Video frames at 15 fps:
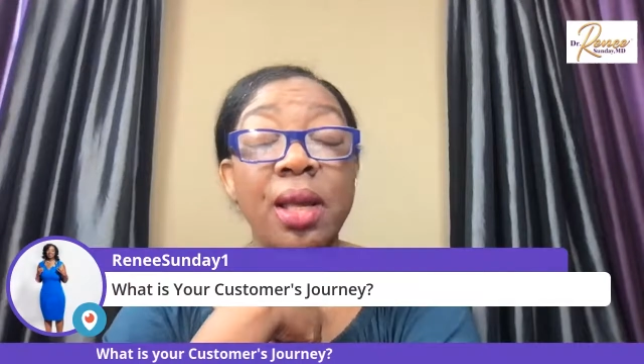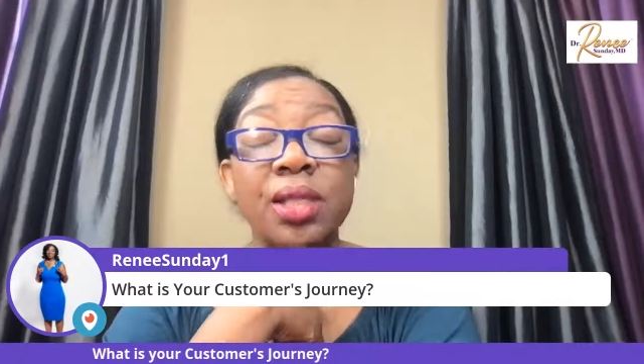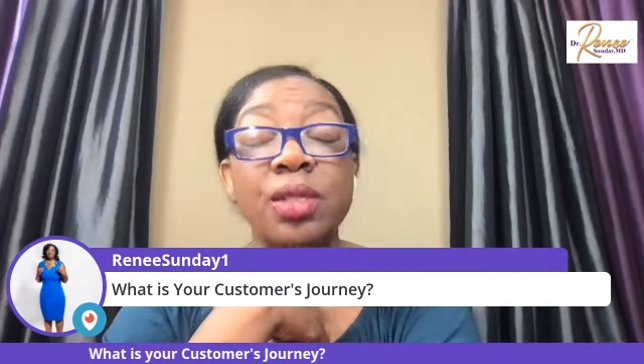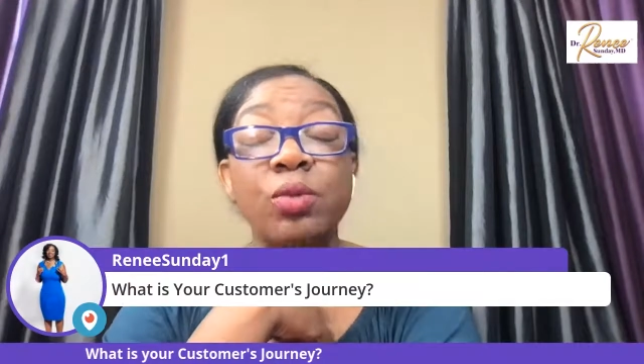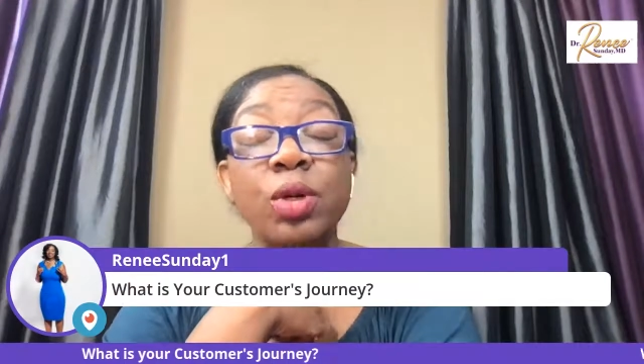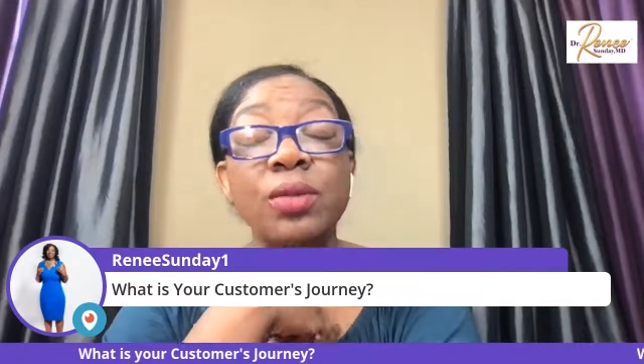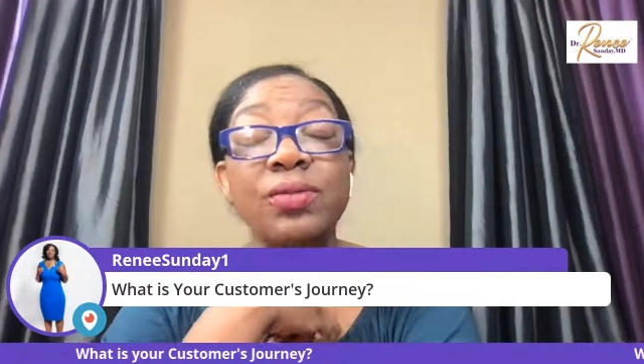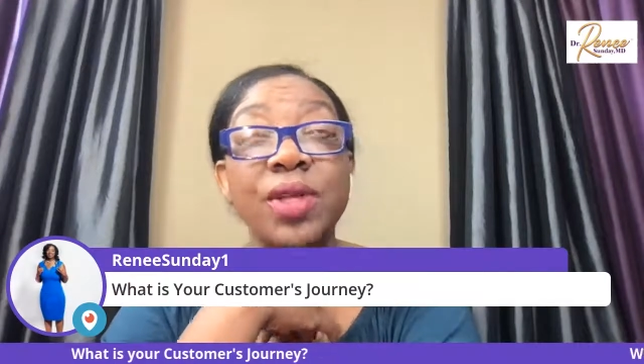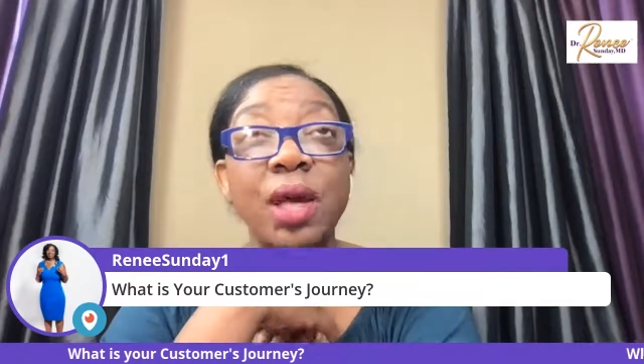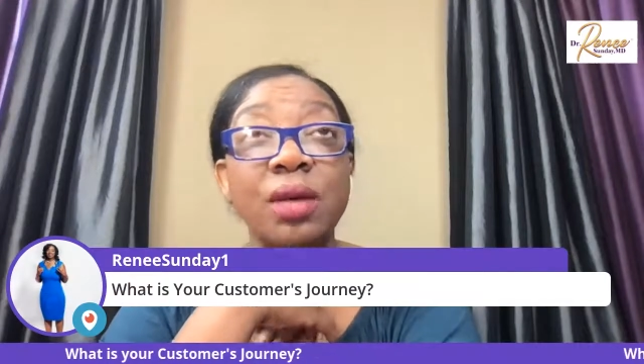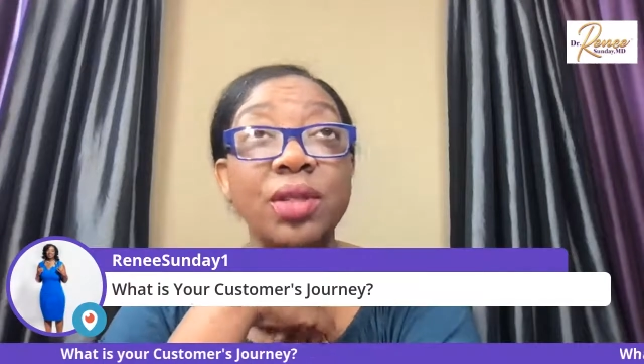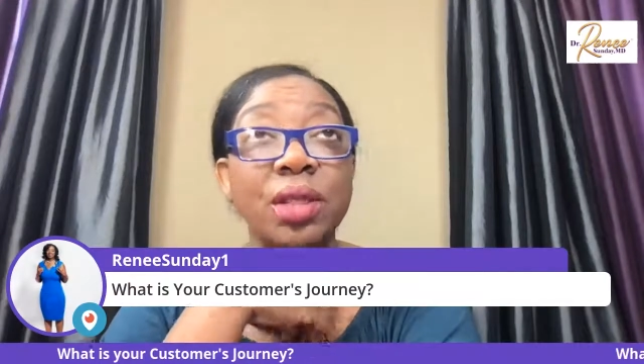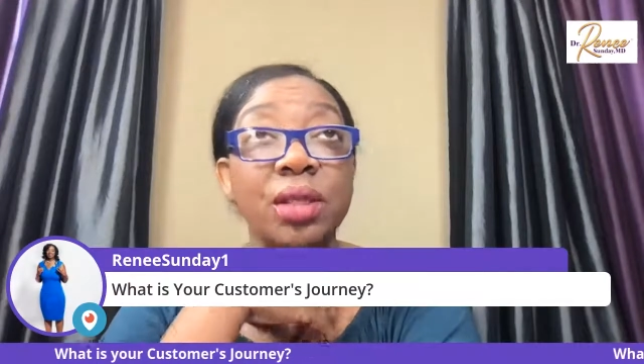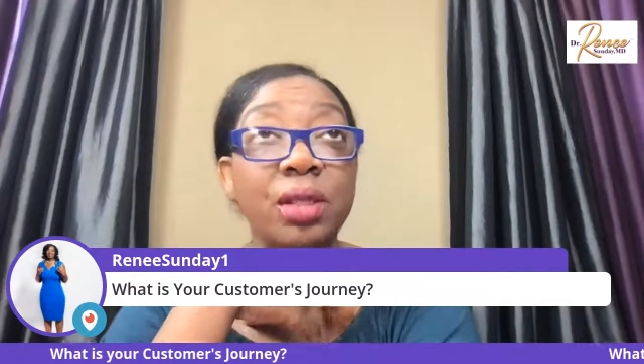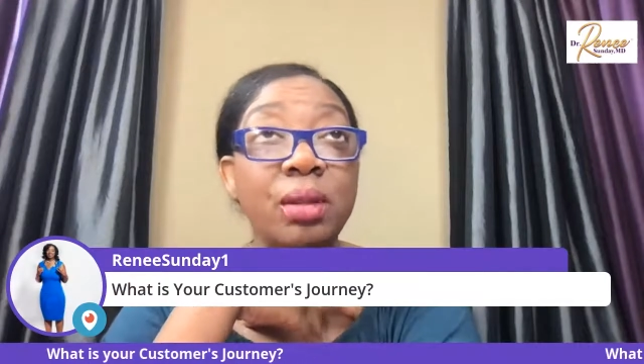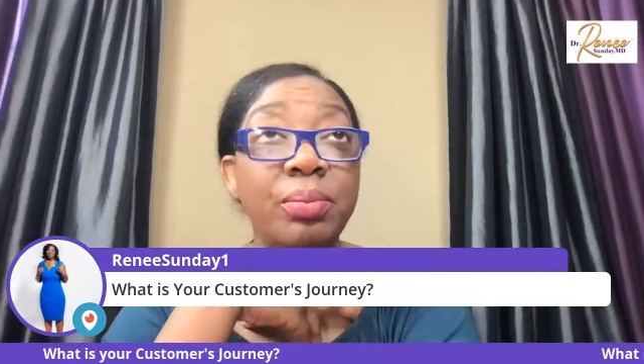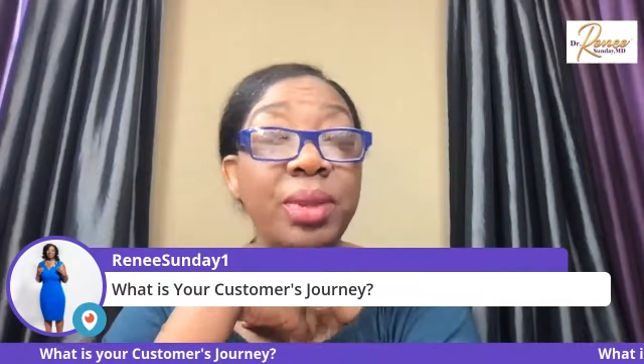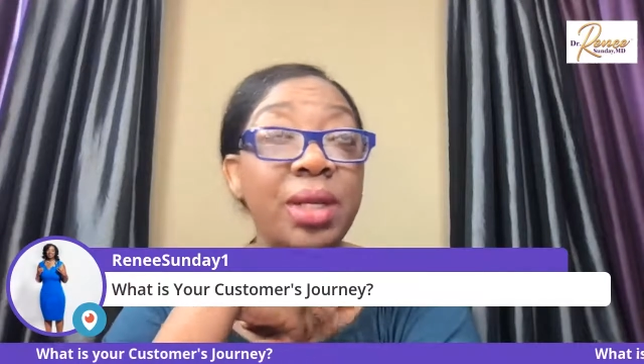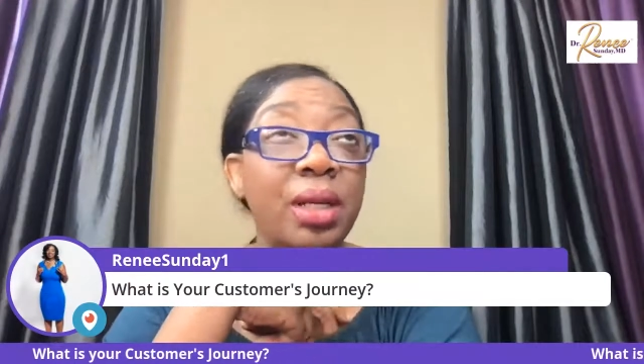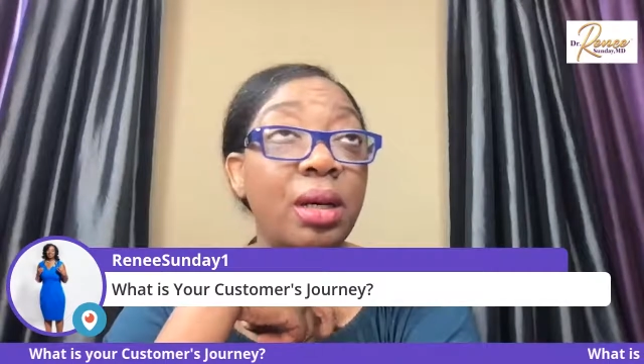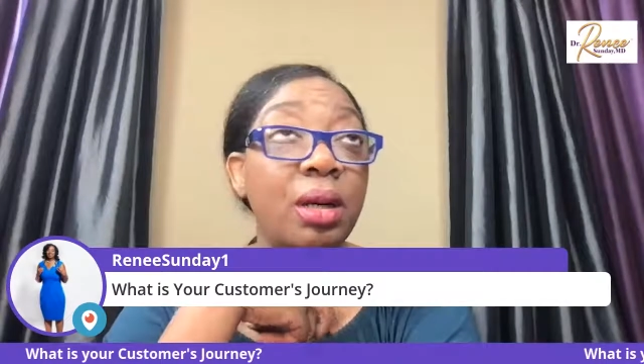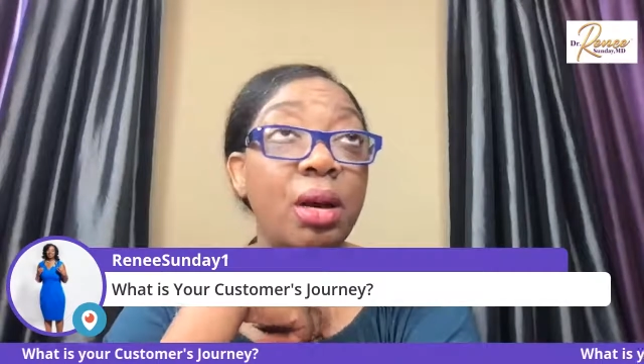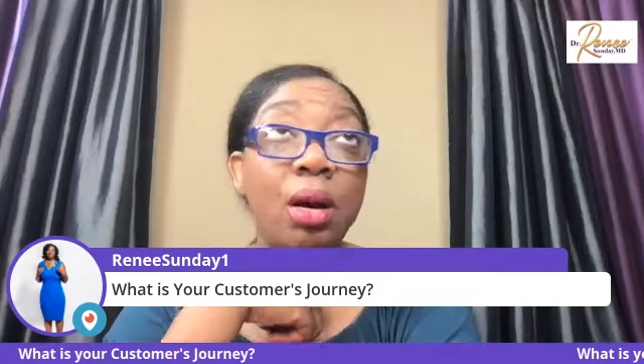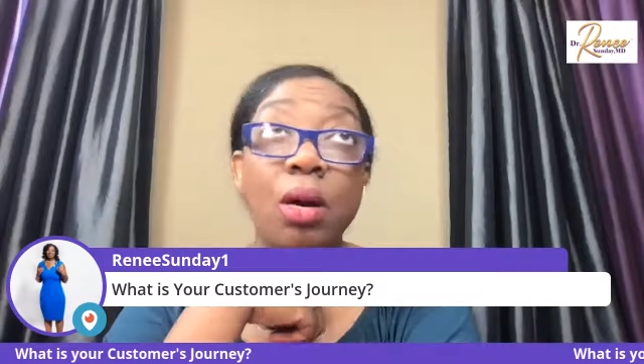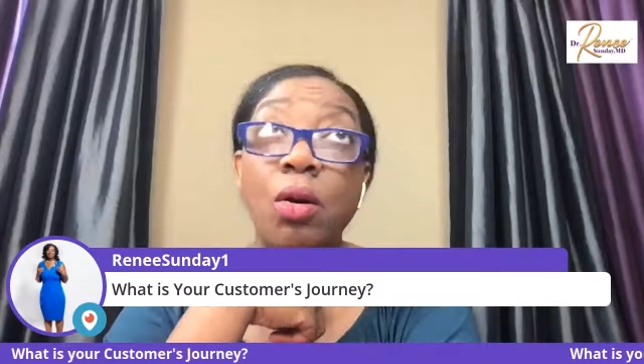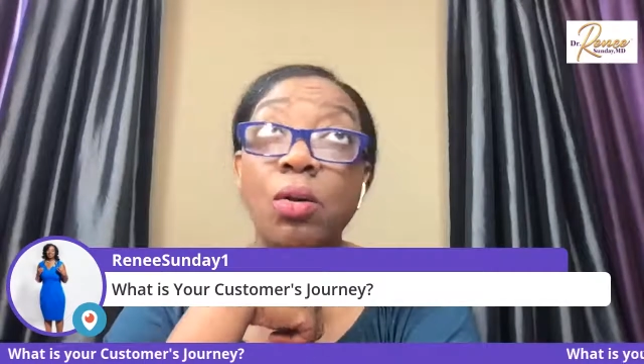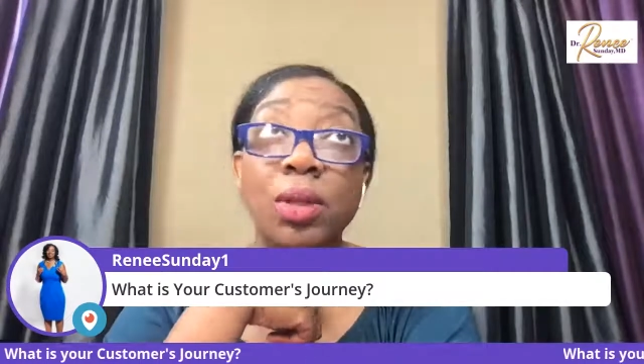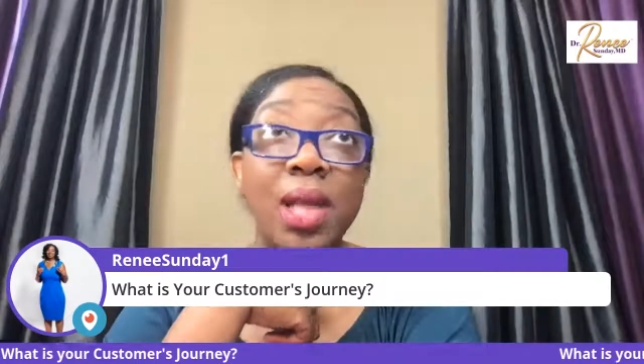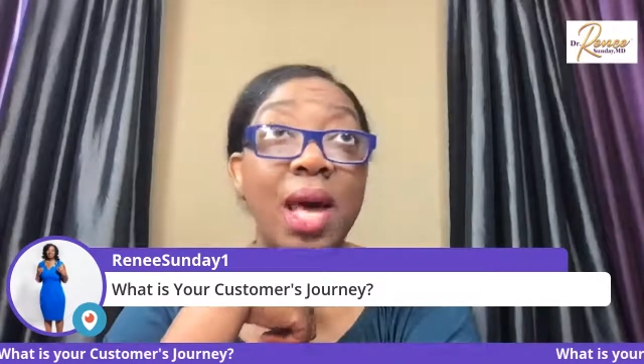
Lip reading: So we've talked a whole